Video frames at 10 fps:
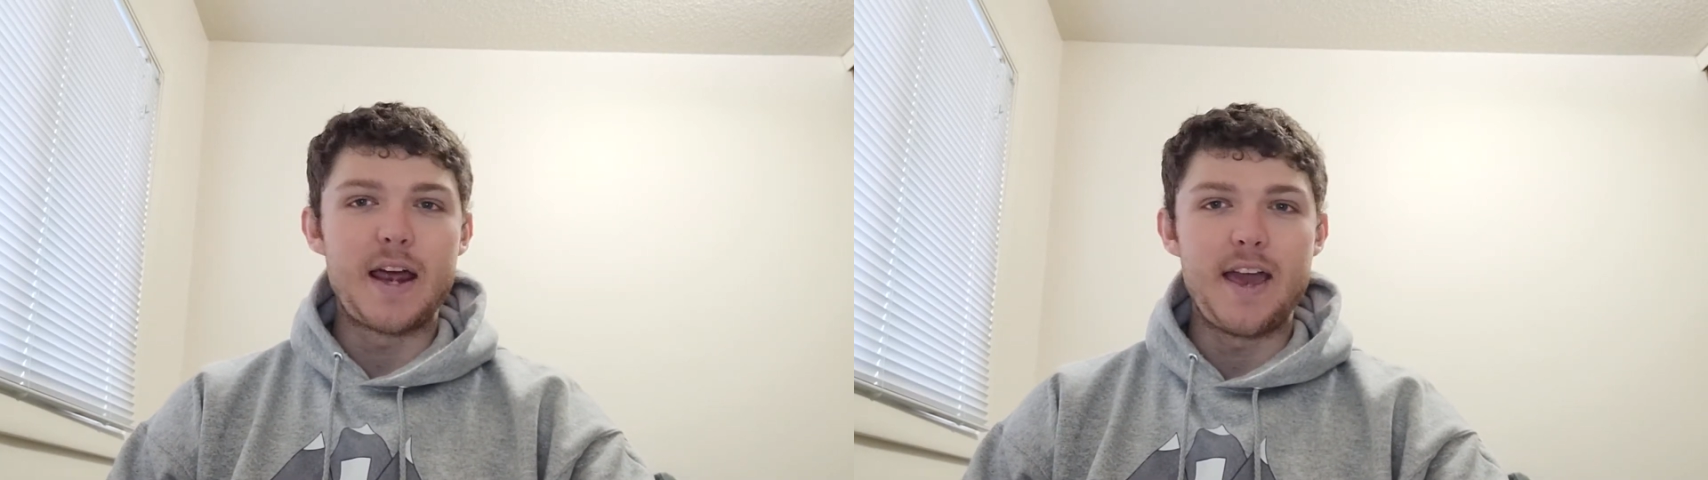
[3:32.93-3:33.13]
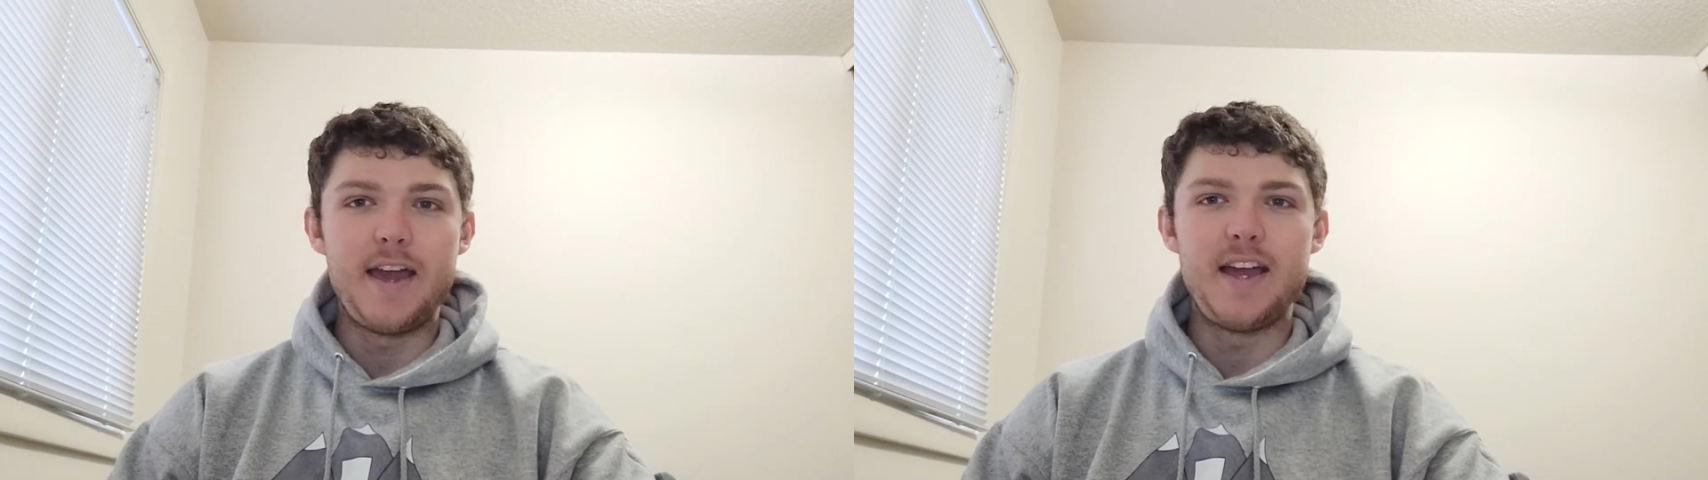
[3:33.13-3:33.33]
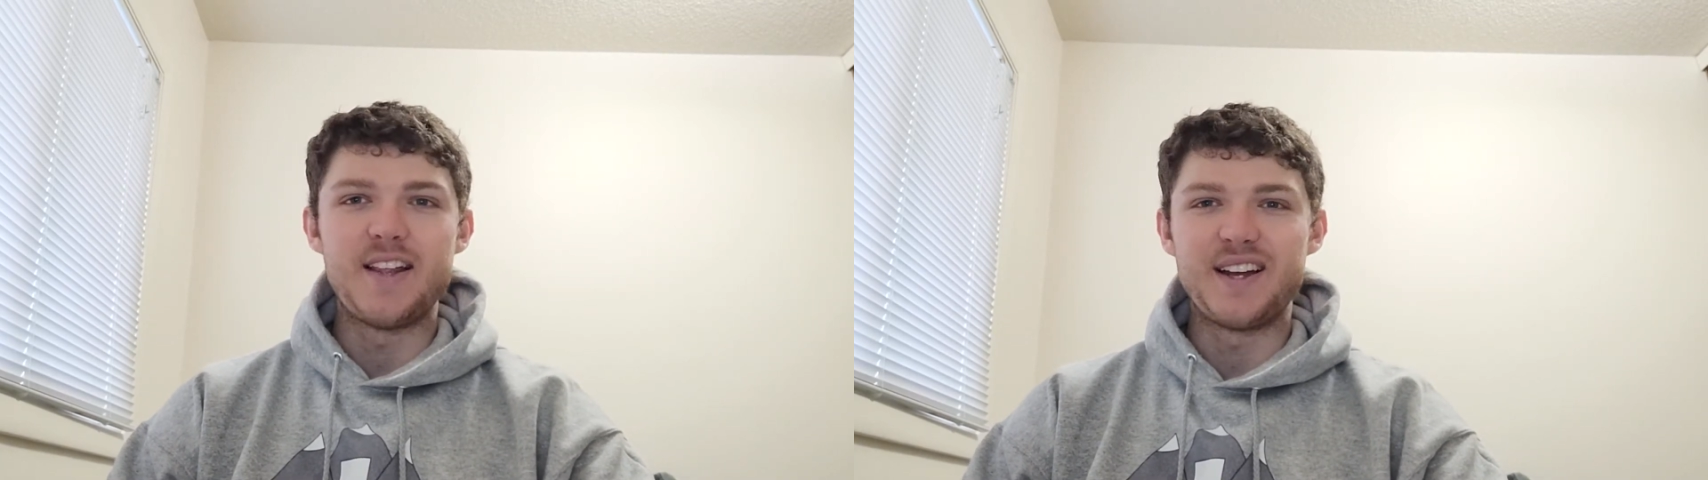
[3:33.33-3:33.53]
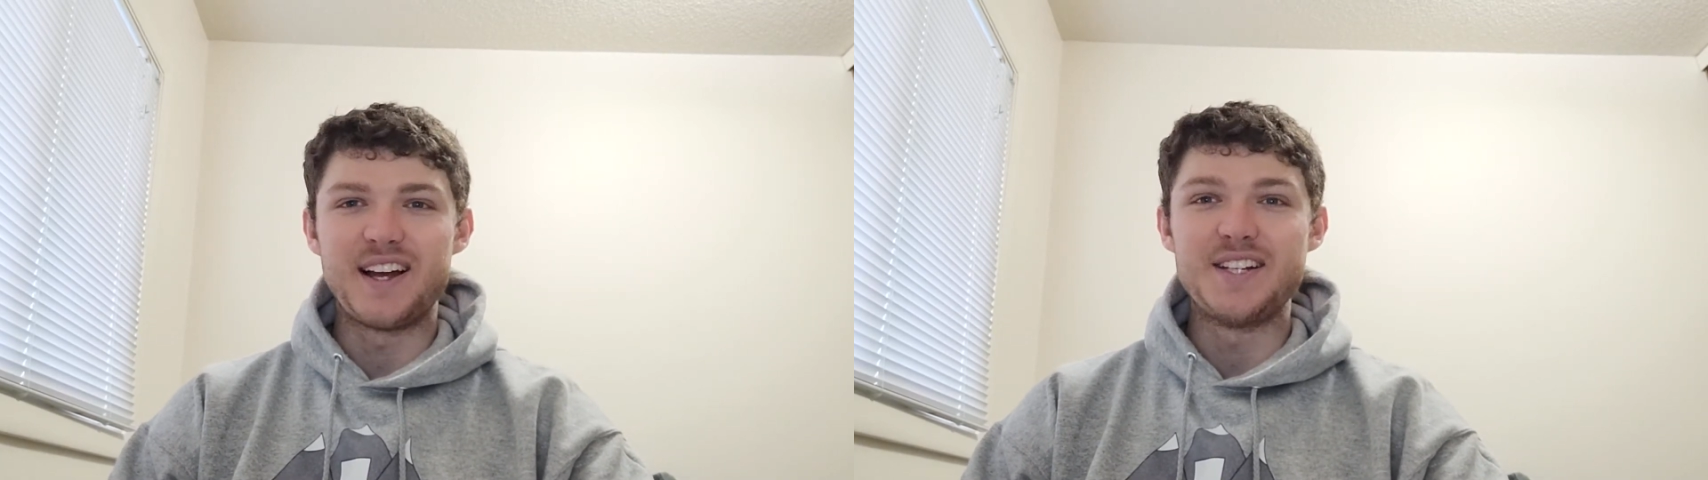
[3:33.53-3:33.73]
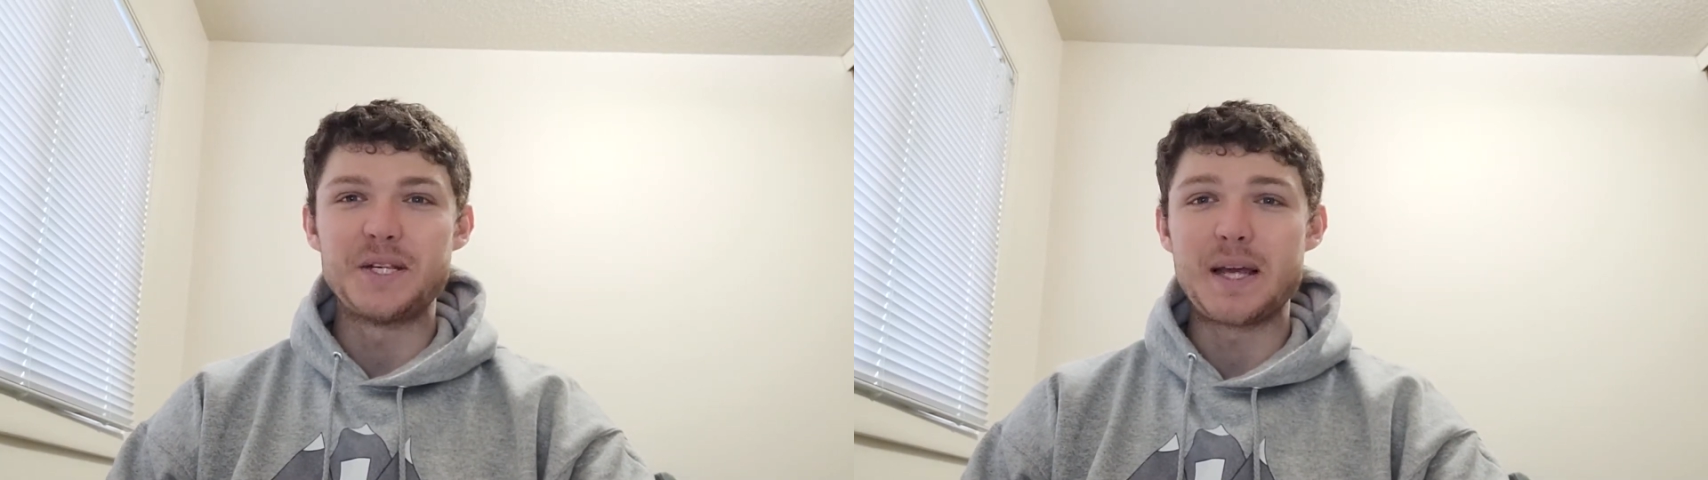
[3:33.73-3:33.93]
hey, like I
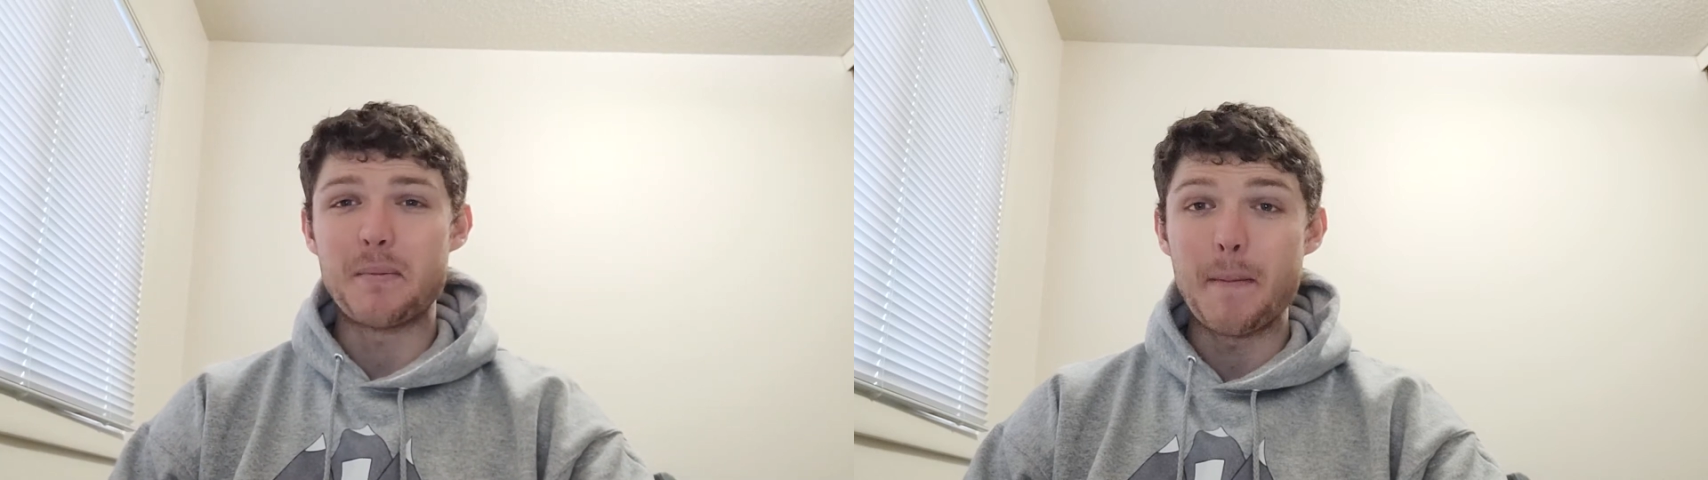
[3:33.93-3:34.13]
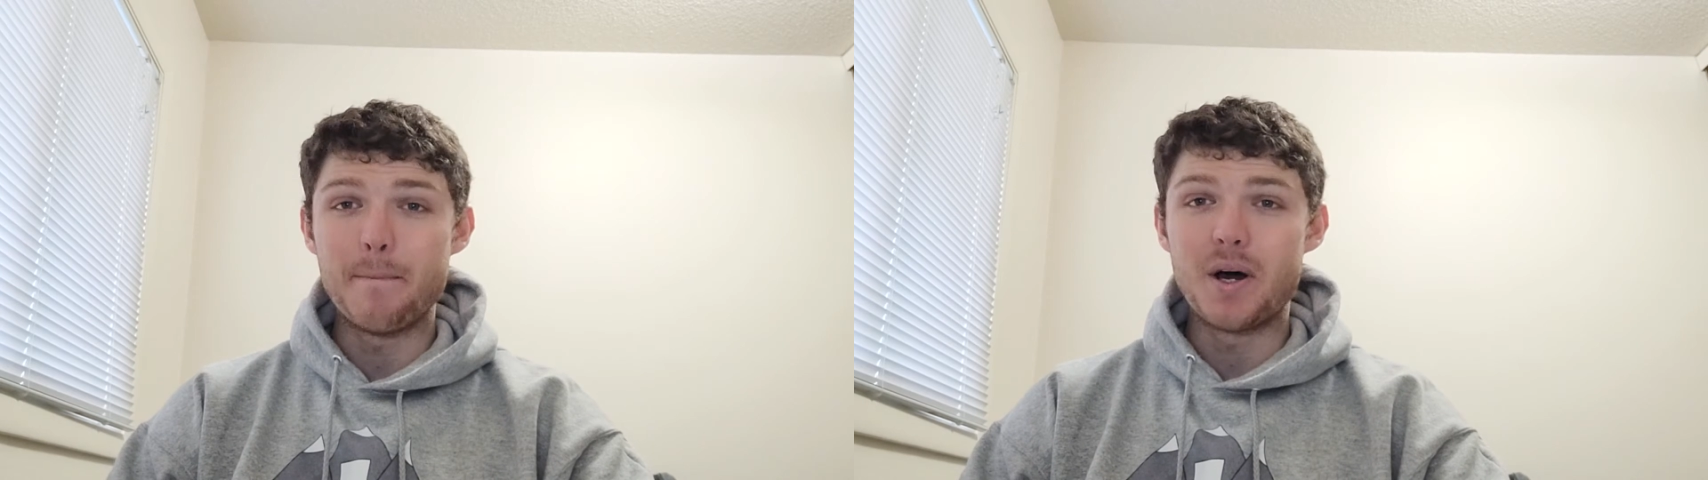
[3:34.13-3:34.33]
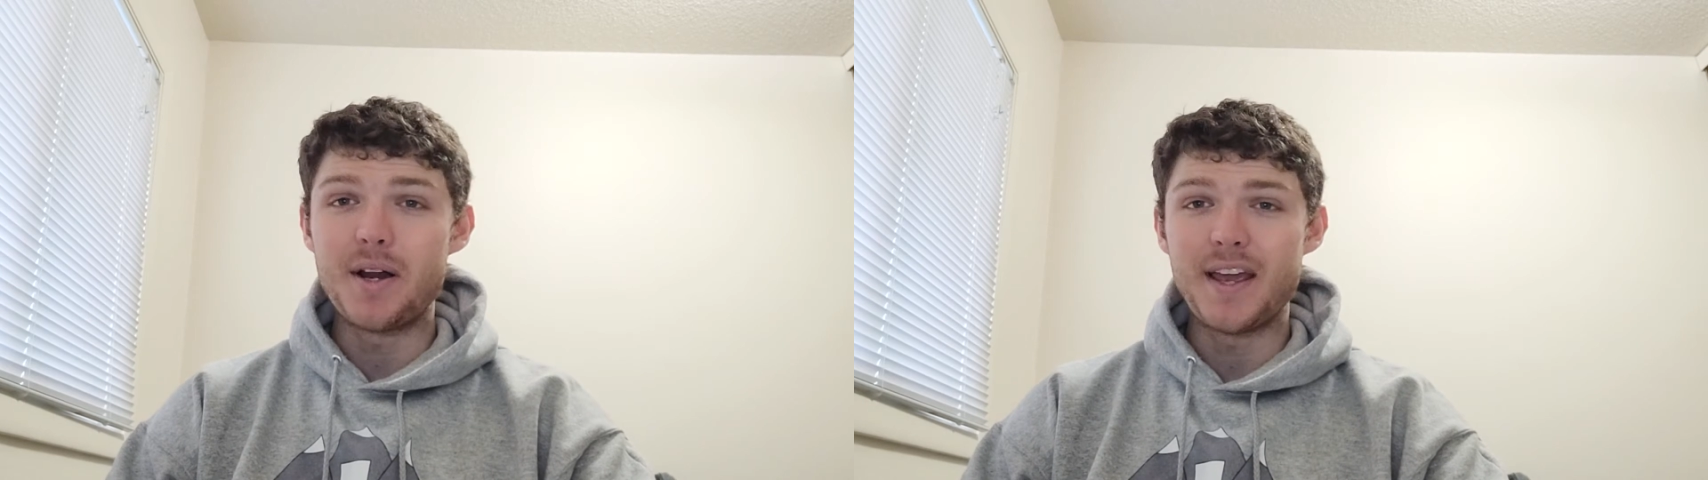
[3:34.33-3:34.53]
just got my butt